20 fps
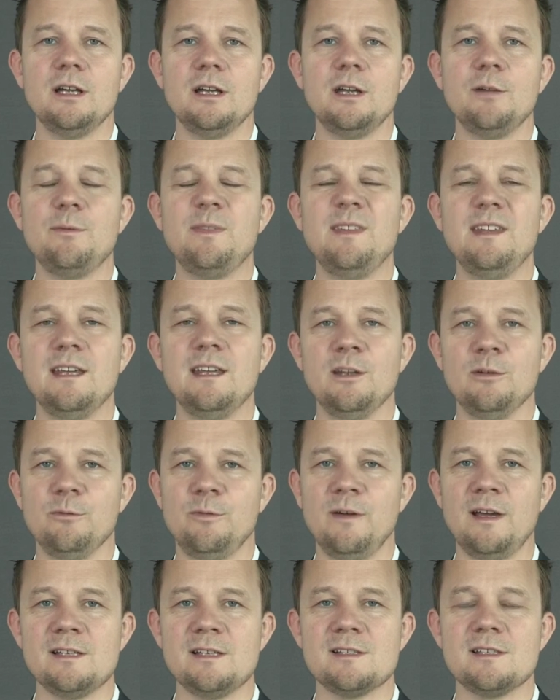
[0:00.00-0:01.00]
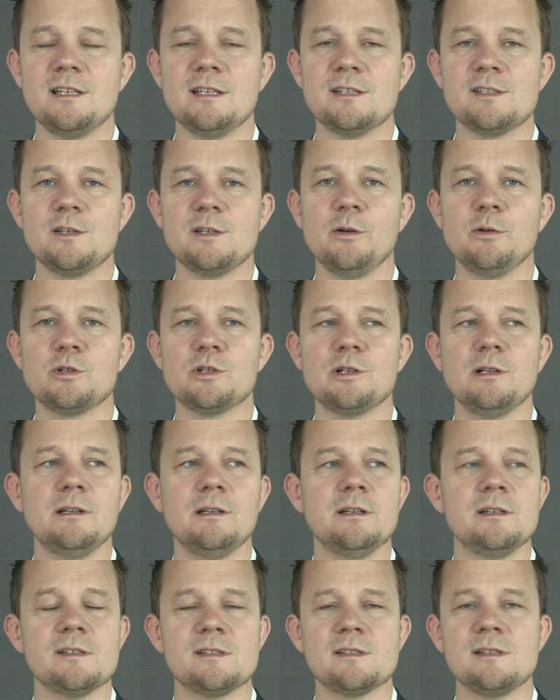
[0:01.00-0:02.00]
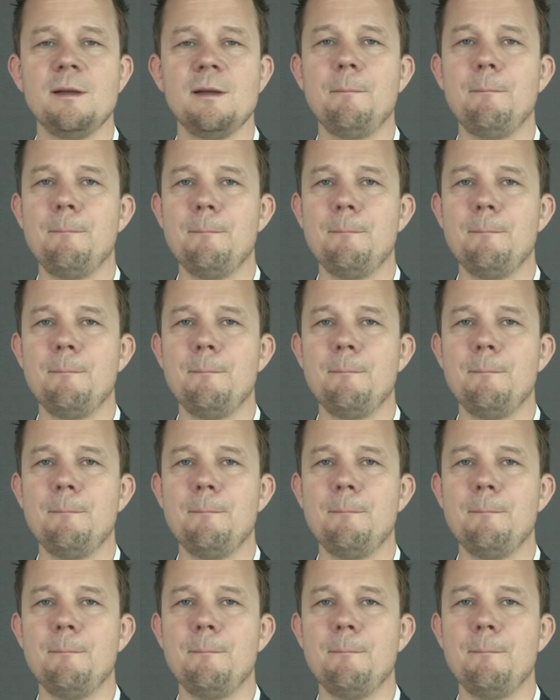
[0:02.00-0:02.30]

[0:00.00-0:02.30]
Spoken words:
if the invest in social is